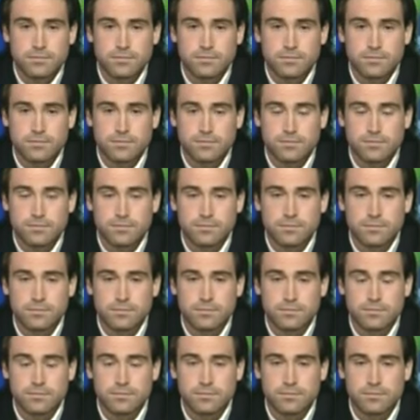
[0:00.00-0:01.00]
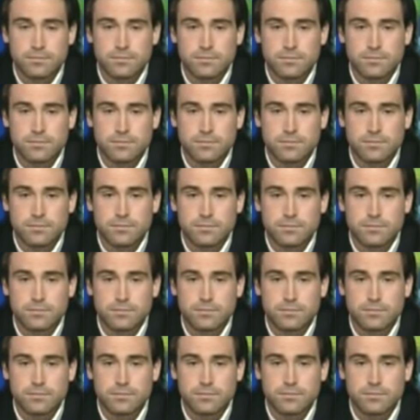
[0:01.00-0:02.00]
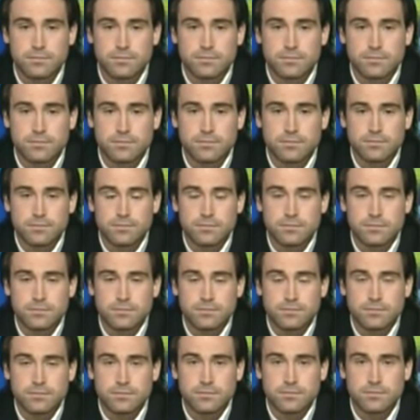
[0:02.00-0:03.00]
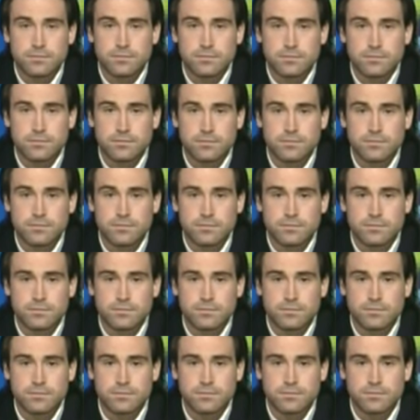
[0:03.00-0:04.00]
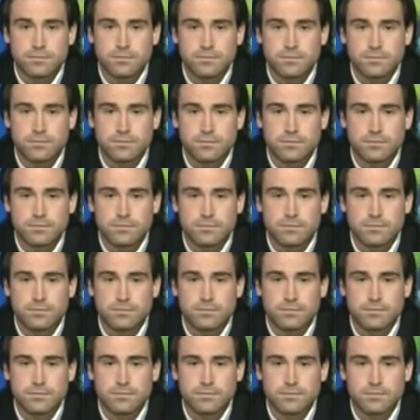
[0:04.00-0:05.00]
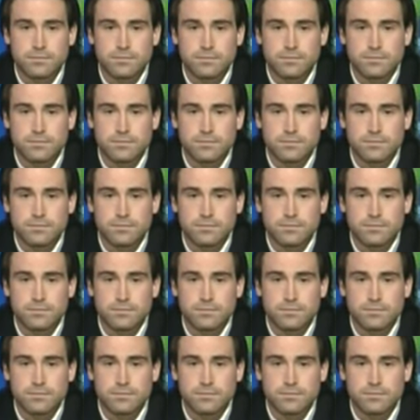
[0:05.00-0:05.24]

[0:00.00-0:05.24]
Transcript: (silent)